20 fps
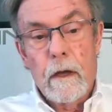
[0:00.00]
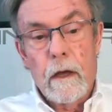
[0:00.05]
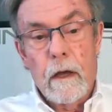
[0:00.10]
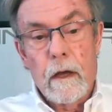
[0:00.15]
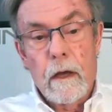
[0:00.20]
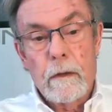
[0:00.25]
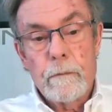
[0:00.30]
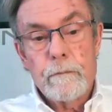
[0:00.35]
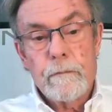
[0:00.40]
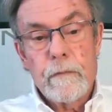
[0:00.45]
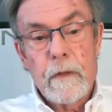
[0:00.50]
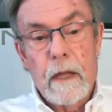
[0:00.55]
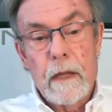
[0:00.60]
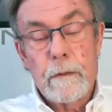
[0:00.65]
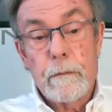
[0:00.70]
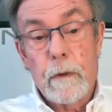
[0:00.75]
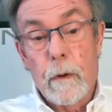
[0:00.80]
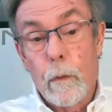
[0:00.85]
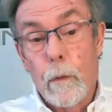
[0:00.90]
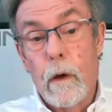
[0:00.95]
Uh,
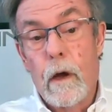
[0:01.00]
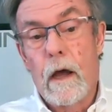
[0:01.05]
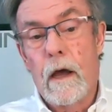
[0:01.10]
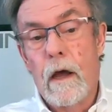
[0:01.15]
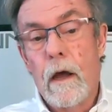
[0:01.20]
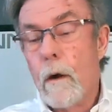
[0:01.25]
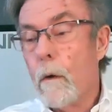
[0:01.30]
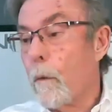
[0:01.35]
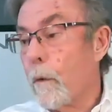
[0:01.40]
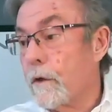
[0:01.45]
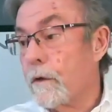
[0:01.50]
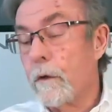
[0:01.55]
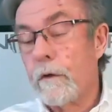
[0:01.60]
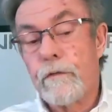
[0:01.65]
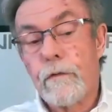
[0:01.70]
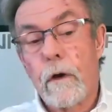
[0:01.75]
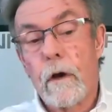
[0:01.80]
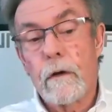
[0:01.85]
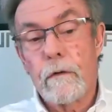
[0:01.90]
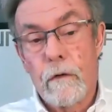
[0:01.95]
and but we do
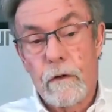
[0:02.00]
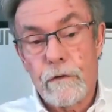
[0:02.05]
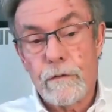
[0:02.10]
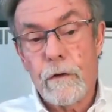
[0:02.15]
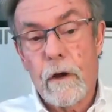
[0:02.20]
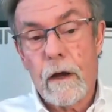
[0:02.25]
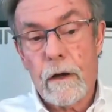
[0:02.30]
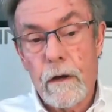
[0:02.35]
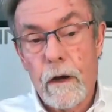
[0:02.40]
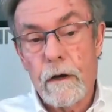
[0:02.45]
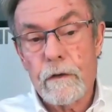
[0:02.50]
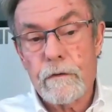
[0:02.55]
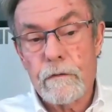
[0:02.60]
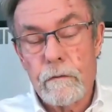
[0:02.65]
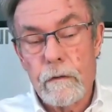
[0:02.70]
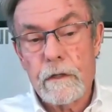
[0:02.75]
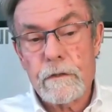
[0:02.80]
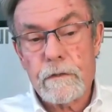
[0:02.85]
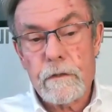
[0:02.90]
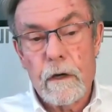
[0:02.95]
for our, our track cars and
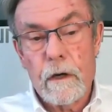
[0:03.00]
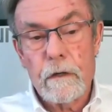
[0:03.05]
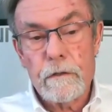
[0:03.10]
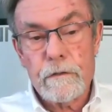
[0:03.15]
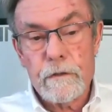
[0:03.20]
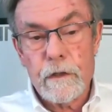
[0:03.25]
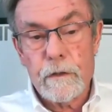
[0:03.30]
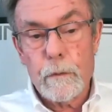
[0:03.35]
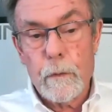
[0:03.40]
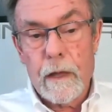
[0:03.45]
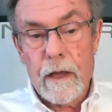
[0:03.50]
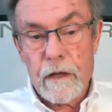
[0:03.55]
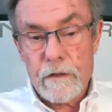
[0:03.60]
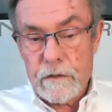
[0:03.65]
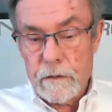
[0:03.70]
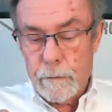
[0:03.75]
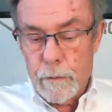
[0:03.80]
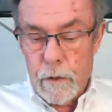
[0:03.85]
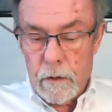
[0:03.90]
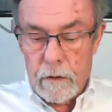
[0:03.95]
race cars is we'll
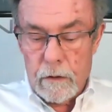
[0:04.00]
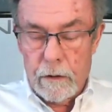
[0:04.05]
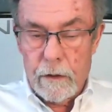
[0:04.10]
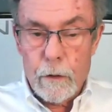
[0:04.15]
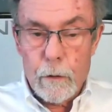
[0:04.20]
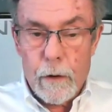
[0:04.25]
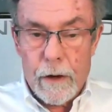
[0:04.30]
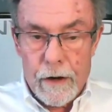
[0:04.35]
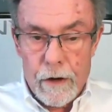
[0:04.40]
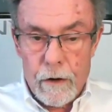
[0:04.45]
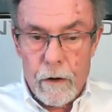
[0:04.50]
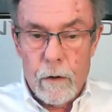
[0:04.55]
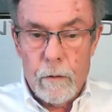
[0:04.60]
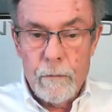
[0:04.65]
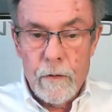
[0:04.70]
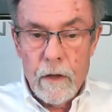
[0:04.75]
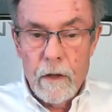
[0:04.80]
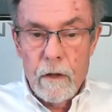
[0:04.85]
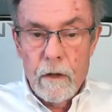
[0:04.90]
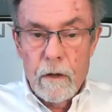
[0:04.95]
actually put a little
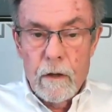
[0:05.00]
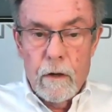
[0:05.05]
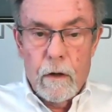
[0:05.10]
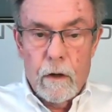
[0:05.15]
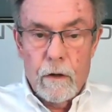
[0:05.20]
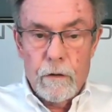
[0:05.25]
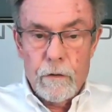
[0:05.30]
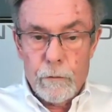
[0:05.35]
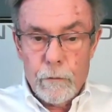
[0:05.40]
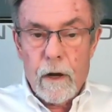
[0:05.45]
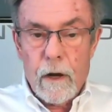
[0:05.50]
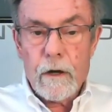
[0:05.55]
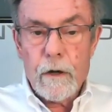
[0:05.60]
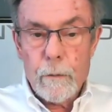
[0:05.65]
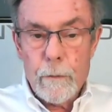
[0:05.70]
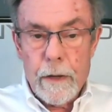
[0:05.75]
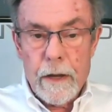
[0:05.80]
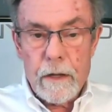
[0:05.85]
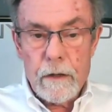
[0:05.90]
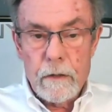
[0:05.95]
arrow on the rocker
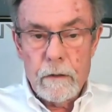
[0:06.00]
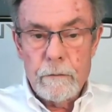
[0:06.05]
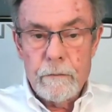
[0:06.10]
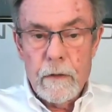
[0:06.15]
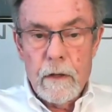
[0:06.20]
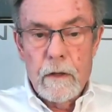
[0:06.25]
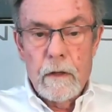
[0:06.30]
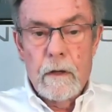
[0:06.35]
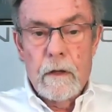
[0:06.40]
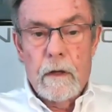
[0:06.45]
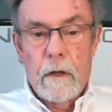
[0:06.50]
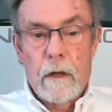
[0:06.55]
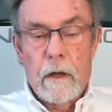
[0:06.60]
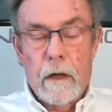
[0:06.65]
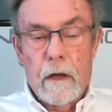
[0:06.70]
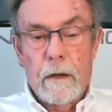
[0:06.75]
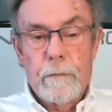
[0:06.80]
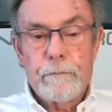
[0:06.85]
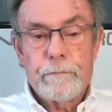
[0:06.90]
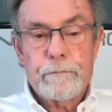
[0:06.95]
panel
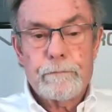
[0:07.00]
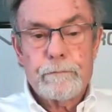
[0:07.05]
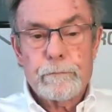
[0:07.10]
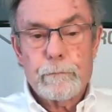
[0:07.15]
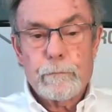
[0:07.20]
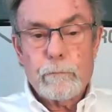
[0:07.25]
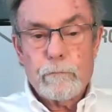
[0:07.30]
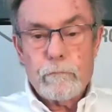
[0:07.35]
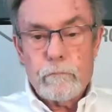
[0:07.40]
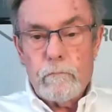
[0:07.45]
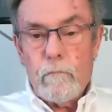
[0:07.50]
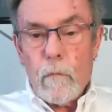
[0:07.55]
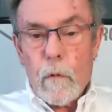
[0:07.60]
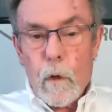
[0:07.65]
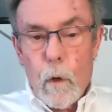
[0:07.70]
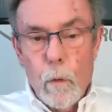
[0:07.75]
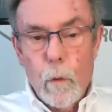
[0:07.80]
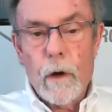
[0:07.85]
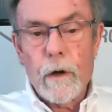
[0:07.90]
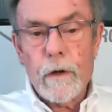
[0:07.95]
uh,
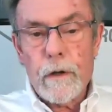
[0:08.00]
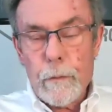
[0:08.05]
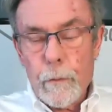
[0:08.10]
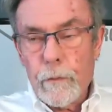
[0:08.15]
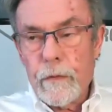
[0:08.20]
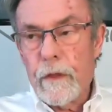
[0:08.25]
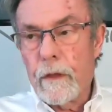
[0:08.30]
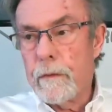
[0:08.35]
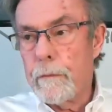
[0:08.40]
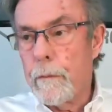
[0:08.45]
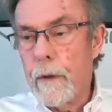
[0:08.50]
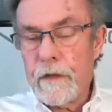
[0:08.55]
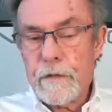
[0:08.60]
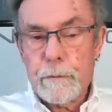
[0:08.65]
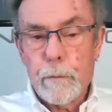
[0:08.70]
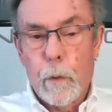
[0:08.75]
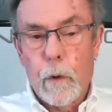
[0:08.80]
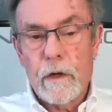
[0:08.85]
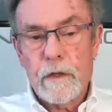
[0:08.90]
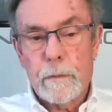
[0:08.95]
where the, the,
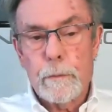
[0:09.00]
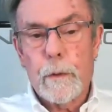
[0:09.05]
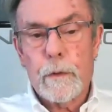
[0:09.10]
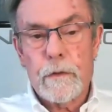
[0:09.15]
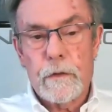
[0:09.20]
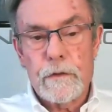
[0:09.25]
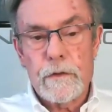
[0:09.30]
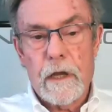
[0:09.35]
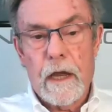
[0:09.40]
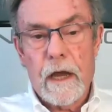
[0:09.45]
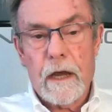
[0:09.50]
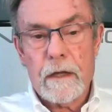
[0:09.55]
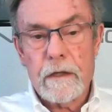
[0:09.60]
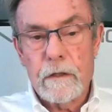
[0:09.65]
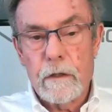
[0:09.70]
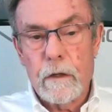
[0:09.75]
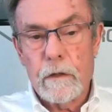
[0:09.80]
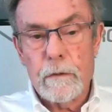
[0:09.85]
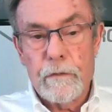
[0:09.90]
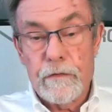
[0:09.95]
best point to put the jack,
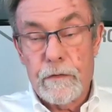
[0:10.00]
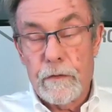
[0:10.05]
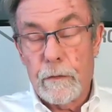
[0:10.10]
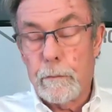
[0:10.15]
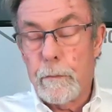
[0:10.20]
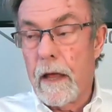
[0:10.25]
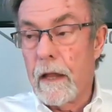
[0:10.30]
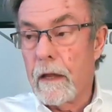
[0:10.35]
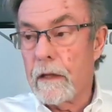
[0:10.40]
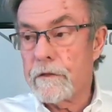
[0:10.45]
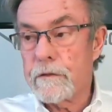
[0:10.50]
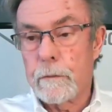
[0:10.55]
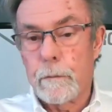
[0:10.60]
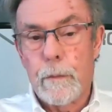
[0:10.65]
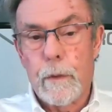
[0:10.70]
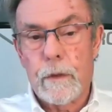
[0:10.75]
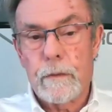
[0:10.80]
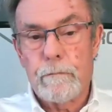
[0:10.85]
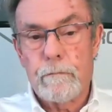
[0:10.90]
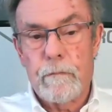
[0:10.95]
you know, to balance to
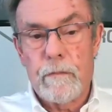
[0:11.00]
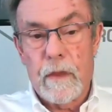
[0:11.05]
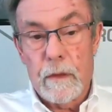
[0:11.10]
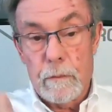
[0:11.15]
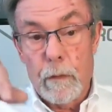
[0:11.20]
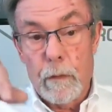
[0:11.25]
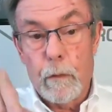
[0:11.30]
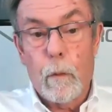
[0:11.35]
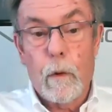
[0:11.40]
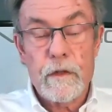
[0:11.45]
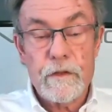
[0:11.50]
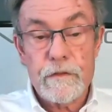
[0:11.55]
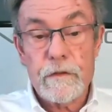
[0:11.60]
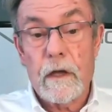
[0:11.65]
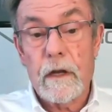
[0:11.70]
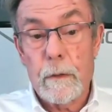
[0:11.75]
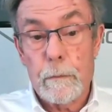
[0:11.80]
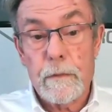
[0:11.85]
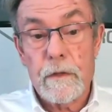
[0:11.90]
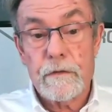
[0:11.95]
put one
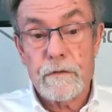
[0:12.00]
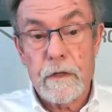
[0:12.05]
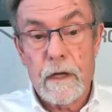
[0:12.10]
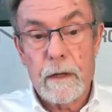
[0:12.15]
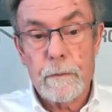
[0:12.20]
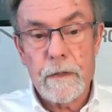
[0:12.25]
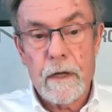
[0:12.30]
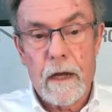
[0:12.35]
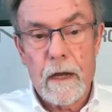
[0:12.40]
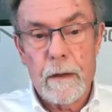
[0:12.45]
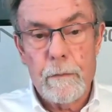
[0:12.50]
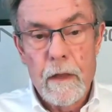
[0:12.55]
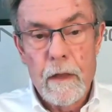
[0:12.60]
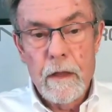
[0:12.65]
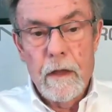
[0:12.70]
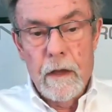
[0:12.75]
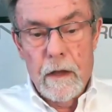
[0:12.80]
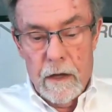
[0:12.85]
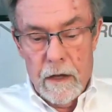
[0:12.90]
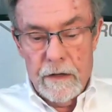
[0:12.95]
side up at the same time.
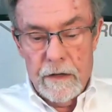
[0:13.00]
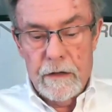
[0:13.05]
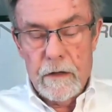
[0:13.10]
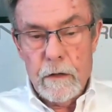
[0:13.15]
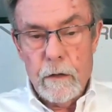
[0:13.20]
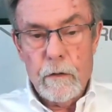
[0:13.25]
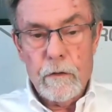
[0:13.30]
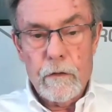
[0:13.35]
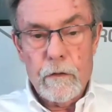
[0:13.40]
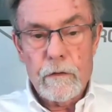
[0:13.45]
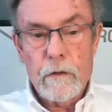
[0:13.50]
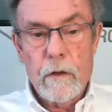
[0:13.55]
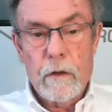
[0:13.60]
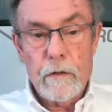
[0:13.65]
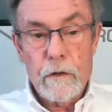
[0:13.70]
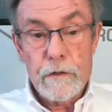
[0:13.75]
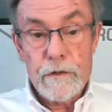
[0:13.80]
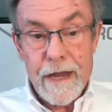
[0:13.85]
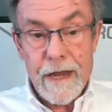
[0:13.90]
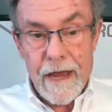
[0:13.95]
And then on the
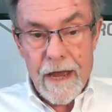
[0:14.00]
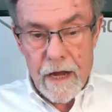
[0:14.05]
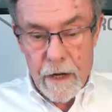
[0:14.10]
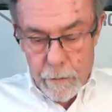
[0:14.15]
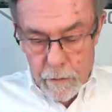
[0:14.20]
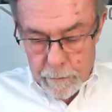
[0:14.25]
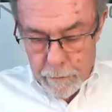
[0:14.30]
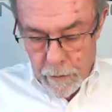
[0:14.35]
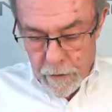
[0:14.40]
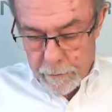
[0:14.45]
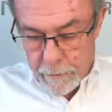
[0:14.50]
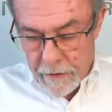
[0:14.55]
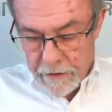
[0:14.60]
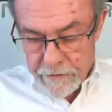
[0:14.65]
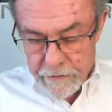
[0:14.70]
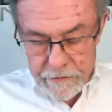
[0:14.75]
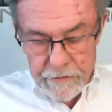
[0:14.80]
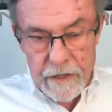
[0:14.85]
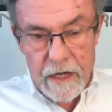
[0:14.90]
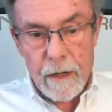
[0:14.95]
on the jack, we put a
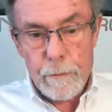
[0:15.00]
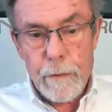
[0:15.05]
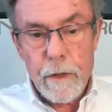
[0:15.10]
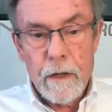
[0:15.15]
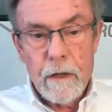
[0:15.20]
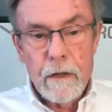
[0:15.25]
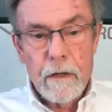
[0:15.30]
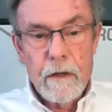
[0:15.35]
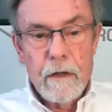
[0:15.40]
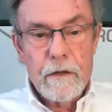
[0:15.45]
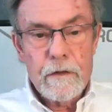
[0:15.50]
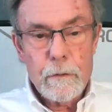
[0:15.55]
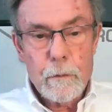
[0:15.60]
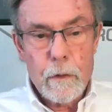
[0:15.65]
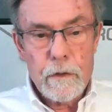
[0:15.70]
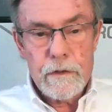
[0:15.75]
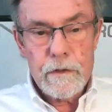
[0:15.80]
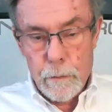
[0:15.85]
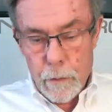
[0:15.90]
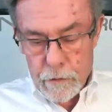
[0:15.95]
piece of tape. And
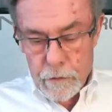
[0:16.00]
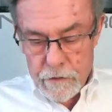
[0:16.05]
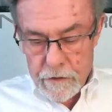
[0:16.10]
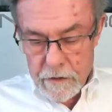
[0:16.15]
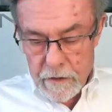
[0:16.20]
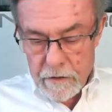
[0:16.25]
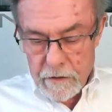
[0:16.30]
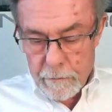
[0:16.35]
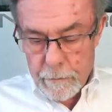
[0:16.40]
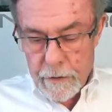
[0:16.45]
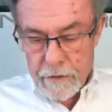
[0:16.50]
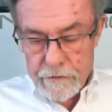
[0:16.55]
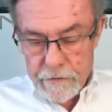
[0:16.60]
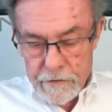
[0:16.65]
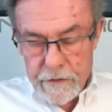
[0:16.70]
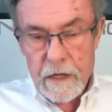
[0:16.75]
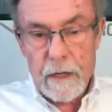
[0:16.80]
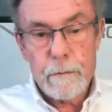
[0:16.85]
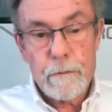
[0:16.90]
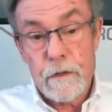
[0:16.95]
once you push it in the piece
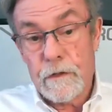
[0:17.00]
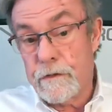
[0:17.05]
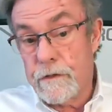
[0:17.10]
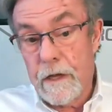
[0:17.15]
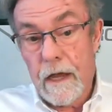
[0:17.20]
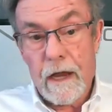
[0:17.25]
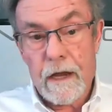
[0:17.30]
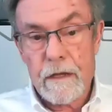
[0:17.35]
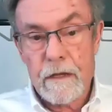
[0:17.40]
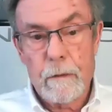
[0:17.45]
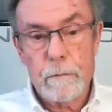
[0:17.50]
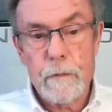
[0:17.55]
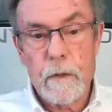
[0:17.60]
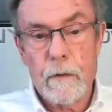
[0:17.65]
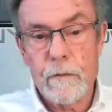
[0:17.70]
of tape, just jack it up.